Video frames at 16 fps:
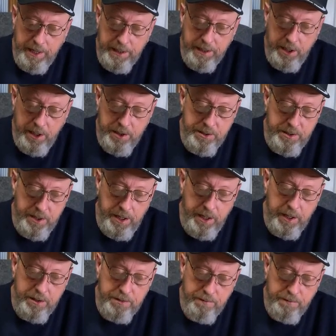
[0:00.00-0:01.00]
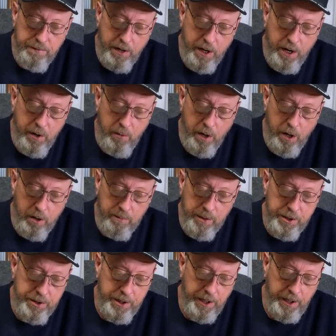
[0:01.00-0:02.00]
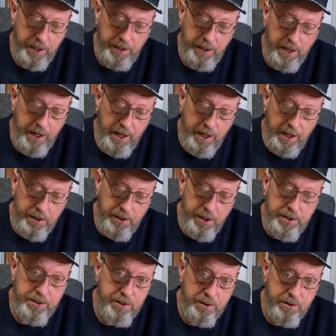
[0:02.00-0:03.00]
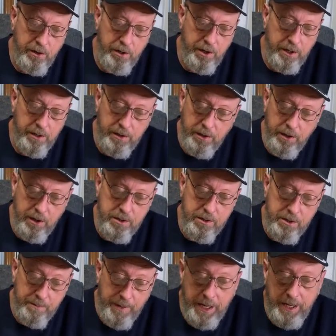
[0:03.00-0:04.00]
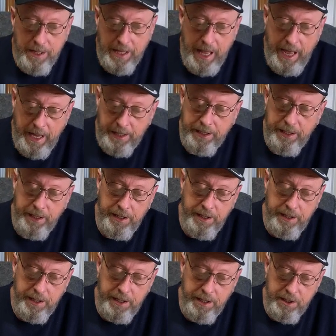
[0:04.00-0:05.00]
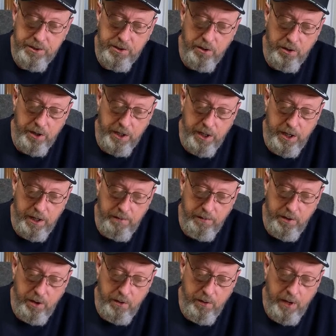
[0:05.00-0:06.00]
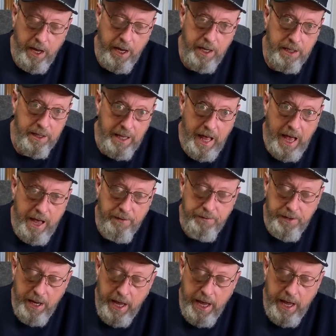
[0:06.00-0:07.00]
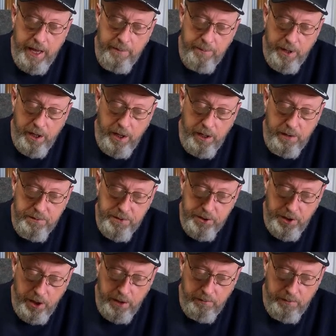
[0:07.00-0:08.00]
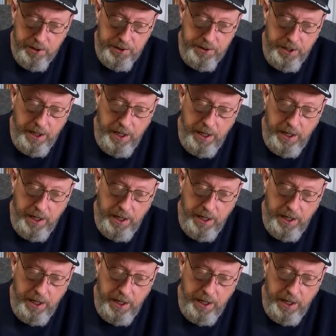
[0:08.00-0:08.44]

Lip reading: This is very well machined. This is going to, looks to me like, it's going to give you a lifetime of service.